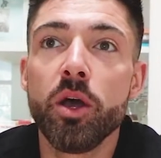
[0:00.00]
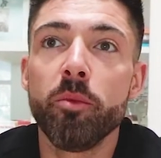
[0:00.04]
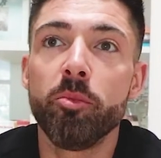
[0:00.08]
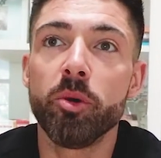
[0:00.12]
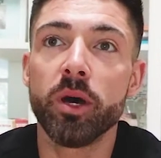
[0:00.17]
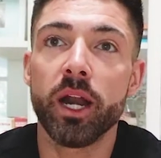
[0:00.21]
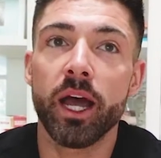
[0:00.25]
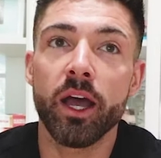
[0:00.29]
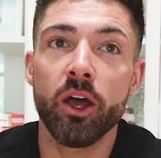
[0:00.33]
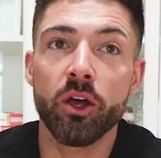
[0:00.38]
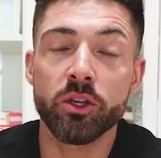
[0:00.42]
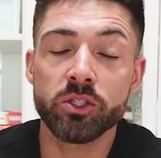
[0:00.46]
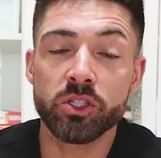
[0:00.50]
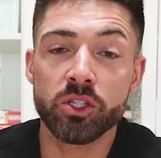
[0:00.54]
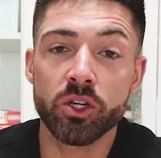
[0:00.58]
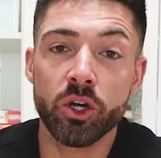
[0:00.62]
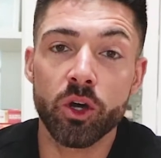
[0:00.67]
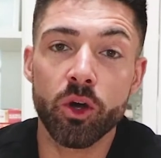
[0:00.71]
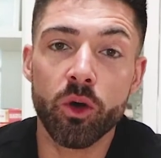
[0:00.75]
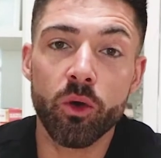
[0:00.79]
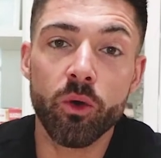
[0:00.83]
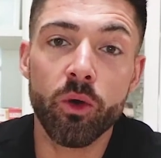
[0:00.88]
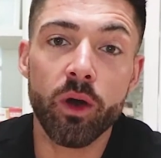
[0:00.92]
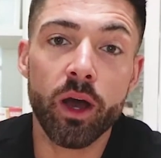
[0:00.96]
But I
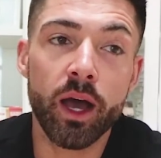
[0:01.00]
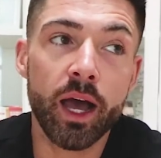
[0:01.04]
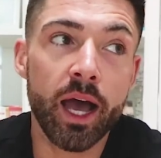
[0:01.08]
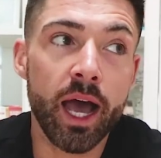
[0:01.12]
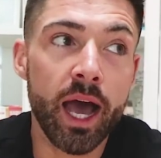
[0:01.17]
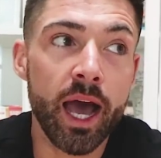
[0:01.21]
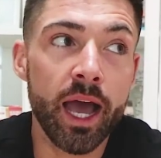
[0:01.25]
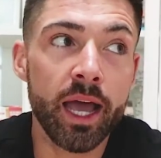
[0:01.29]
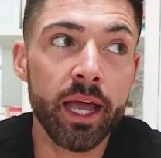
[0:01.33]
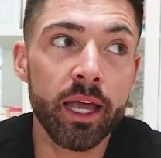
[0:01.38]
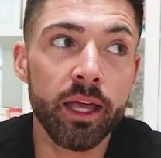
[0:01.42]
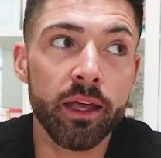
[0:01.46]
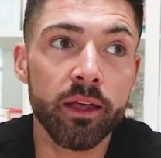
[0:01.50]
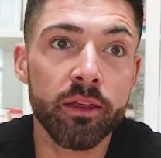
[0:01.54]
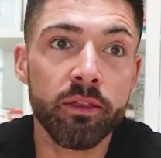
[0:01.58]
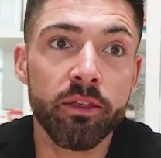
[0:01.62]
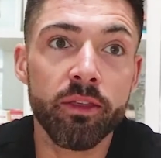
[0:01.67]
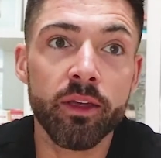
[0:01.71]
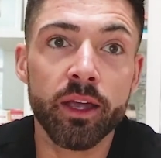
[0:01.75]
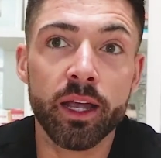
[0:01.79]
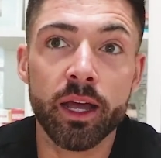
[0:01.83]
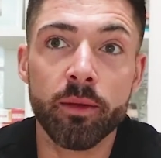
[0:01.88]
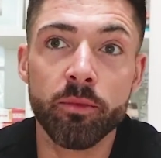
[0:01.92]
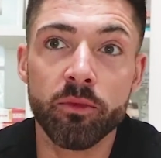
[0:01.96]
also I
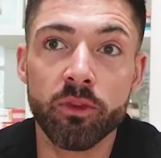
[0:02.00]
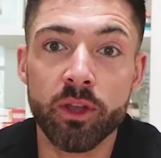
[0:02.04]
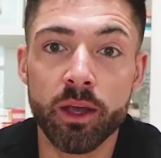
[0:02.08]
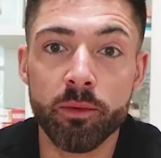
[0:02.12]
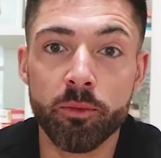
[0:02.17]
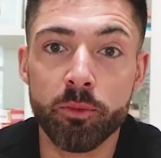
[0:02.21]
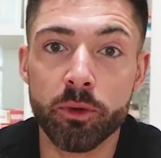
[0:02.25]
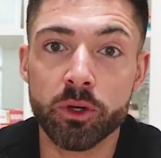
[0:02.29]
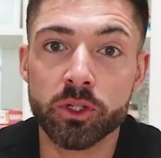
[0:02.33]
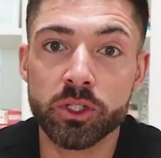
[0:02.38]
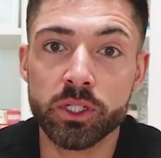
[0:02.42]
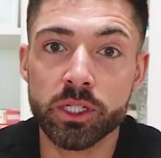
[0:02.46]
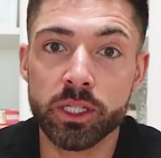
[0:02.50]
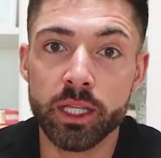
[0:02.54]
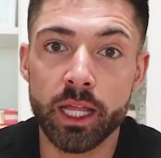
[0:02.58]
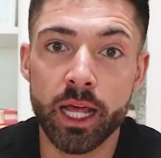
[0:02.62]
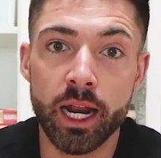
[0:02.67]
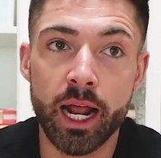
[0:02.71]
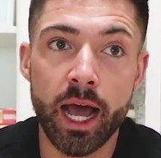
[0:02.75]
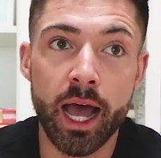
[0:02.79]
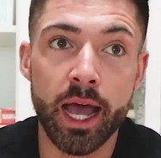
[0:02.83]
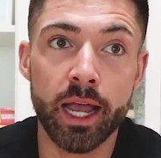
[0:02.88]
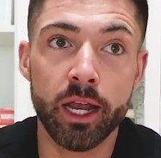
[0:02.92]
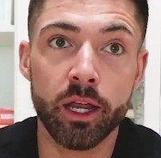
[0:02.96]
think I'm the type of person
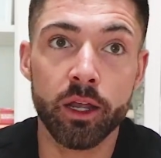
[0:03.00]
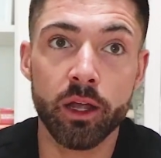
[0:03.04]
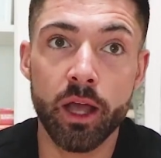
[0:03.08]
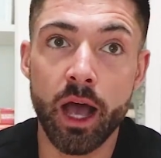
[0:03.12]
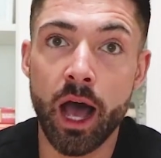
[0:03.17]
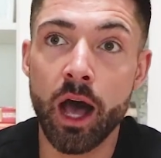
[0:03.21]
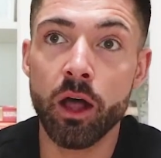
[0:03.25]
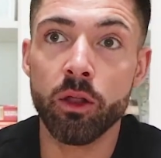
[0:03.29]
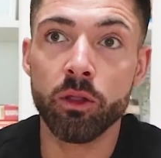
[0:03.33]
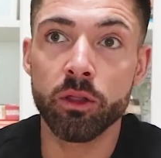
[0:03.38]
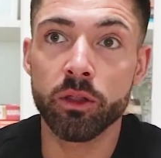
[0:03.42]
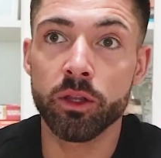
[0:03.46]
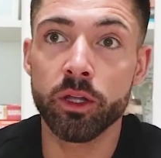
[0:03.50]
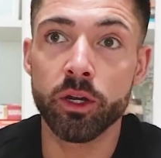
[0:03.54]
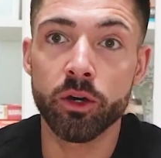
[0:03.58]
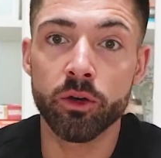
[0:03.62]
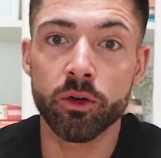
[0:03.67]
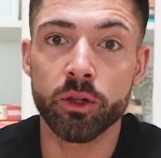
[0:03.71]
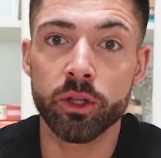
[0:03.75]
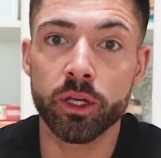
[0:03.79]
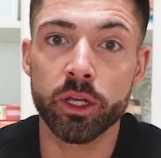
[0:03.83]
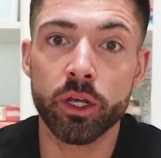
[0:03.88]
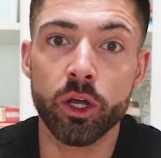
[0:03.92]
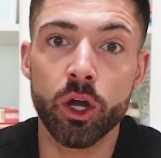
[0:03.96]
that I I'll
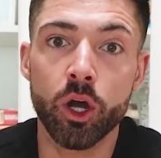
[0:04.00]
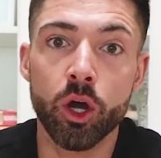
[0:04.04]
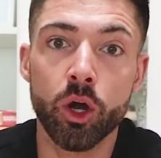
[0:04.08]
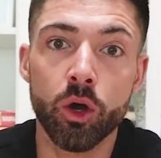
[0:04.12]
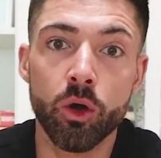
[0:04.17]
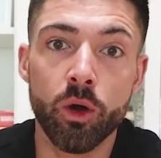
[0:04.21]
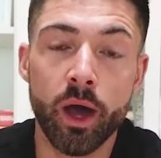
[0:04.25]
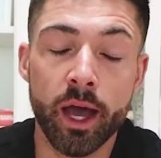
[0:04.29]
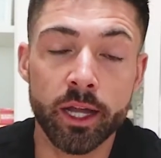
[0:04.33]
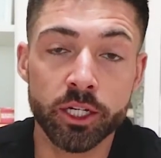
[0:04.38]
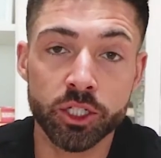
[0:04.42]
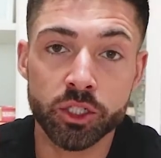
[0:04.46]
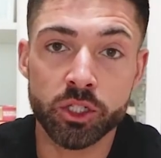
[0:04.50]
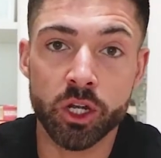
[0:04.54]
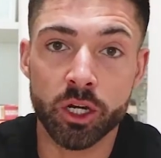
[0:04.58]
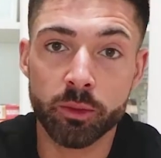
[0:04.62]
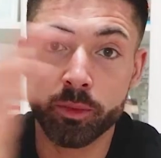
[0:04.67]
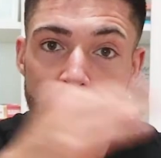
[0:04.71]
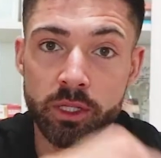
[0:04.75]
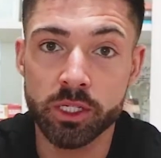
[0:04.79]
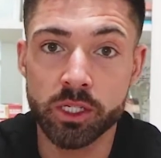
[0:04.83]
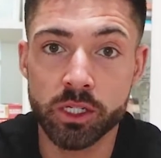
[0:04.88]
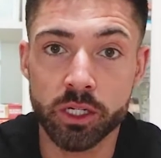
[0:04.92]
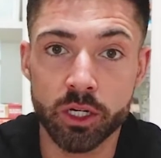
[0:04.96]
literally go. I just talked
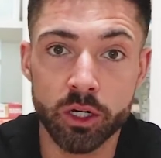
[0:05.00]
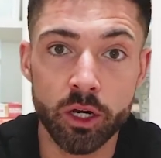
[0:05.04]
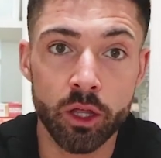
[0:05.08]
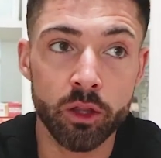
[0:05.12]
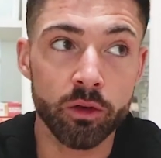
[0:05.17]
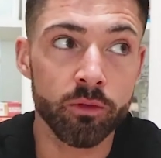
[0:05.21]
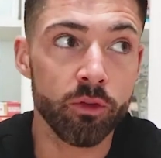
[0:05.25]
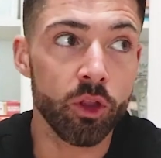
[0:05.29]
about this in another